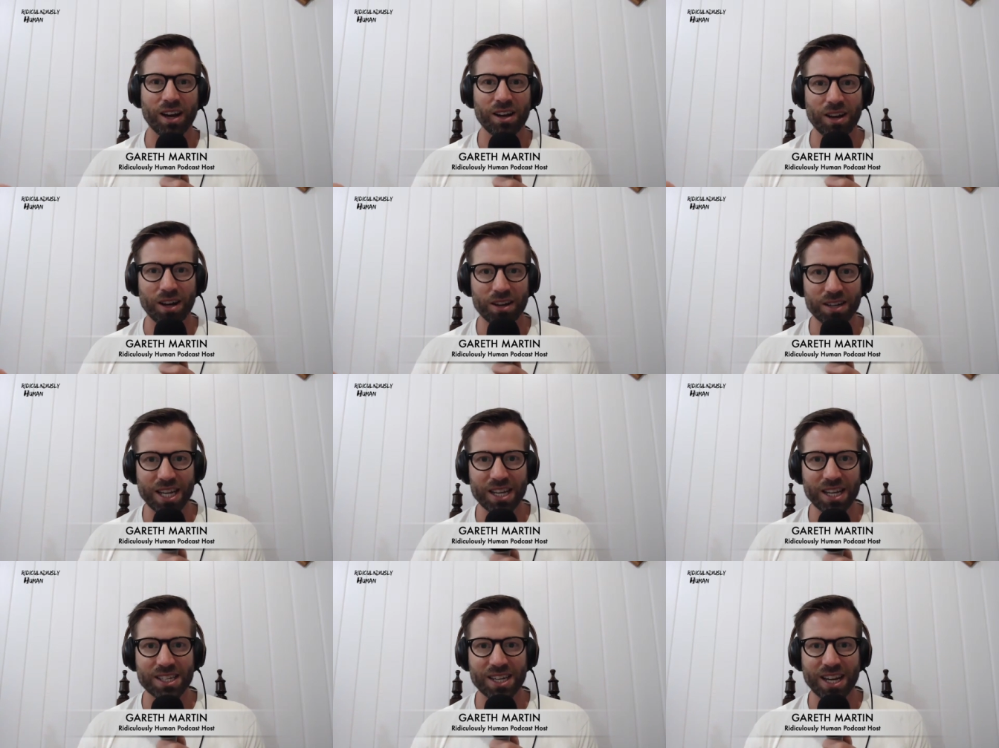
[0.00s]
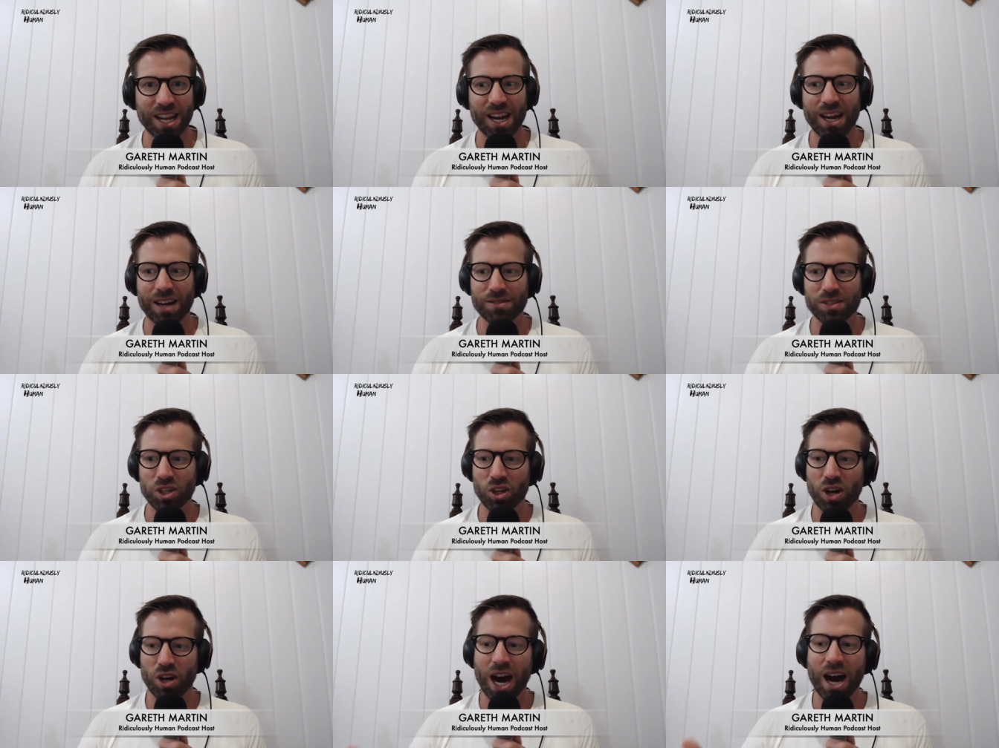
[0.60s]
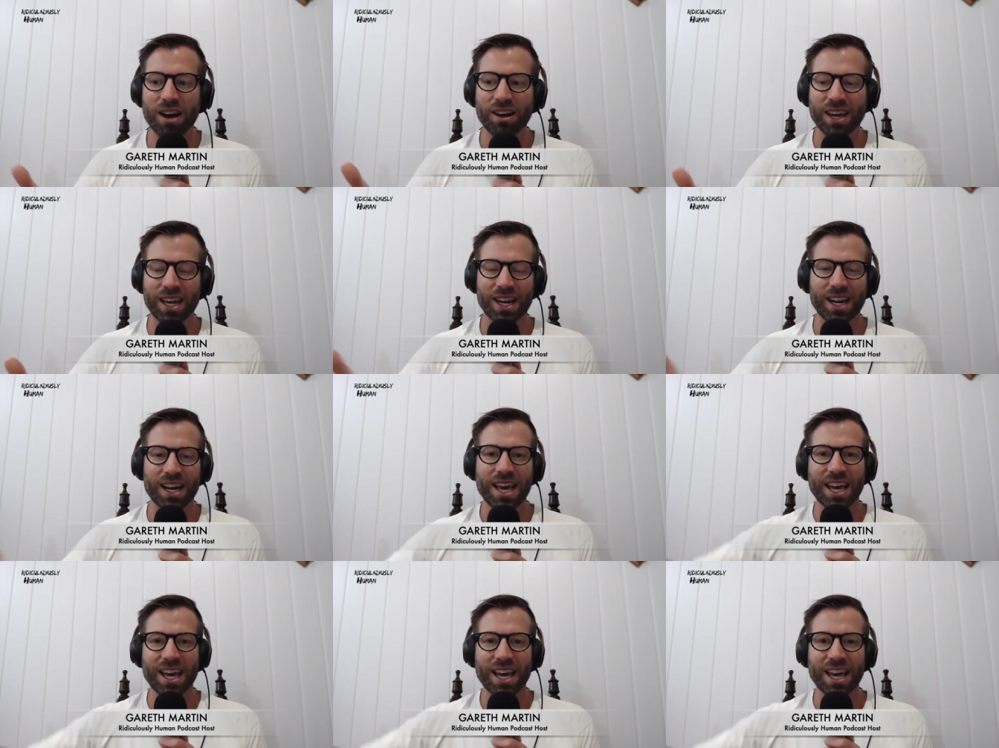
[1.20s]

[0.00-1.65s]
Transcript: our day to day lives and go, how can I